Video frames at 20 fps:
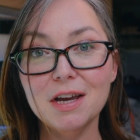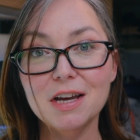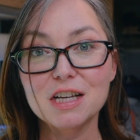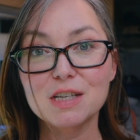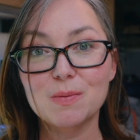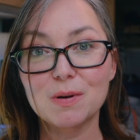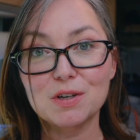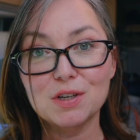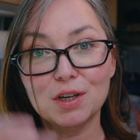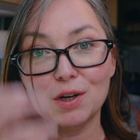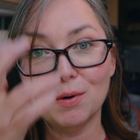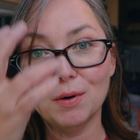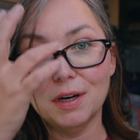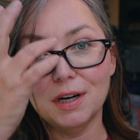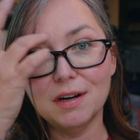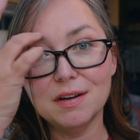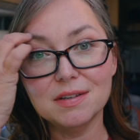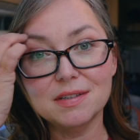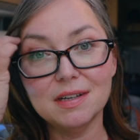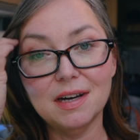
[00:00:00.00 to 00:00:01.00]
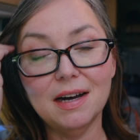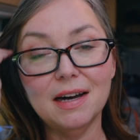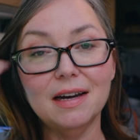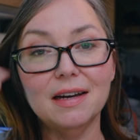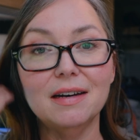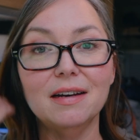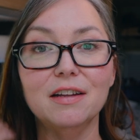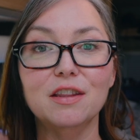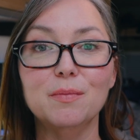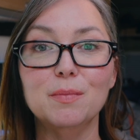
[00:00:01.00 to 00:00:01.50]
especially going
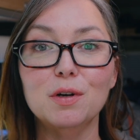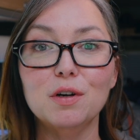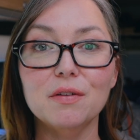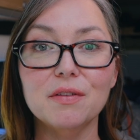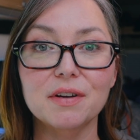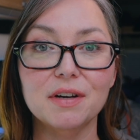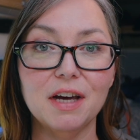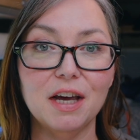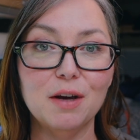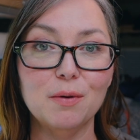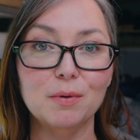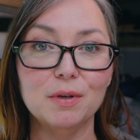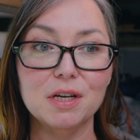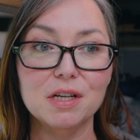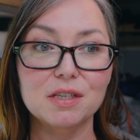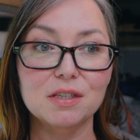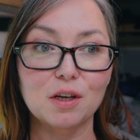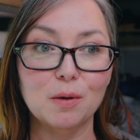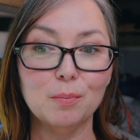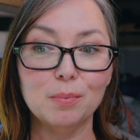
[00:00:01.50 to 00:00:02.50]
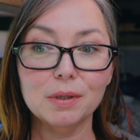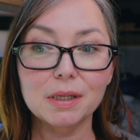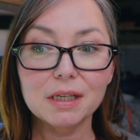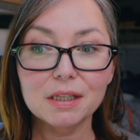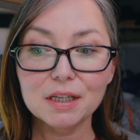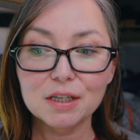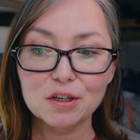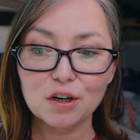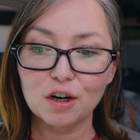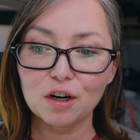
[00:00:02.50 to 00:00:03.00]
outside in the middle of the night when it's
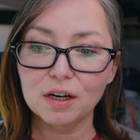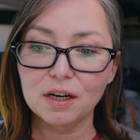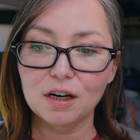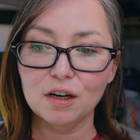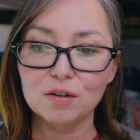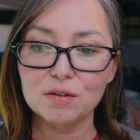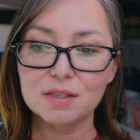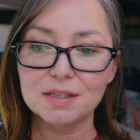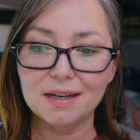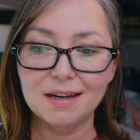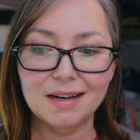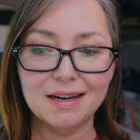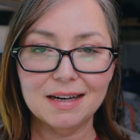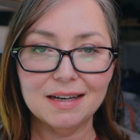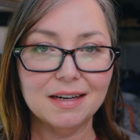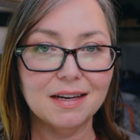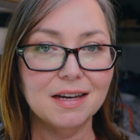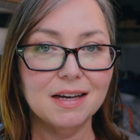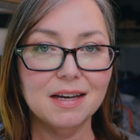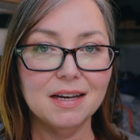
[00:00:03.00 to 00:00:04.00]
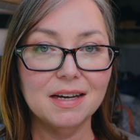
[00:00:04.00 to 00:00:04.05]
completely dark outside.